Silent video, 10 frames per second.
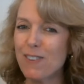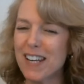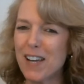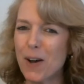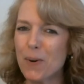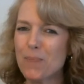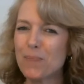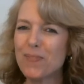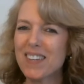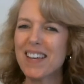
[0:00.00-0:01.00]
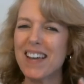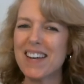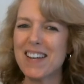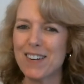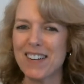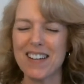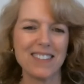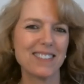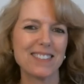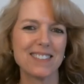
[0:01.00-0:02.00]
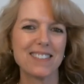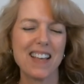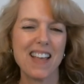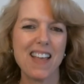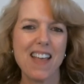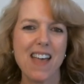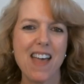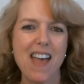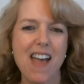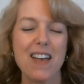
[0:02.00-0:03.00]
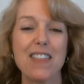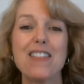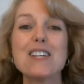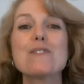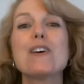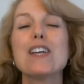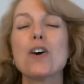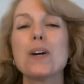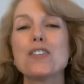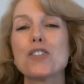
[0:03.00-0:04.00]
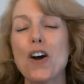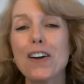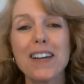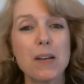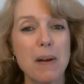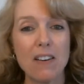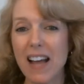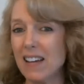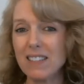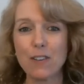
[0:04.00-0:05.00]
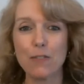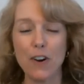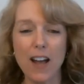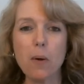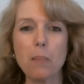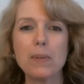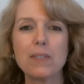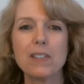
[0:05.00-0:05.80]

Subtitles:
video, and here it is. This video is talking about asking for help.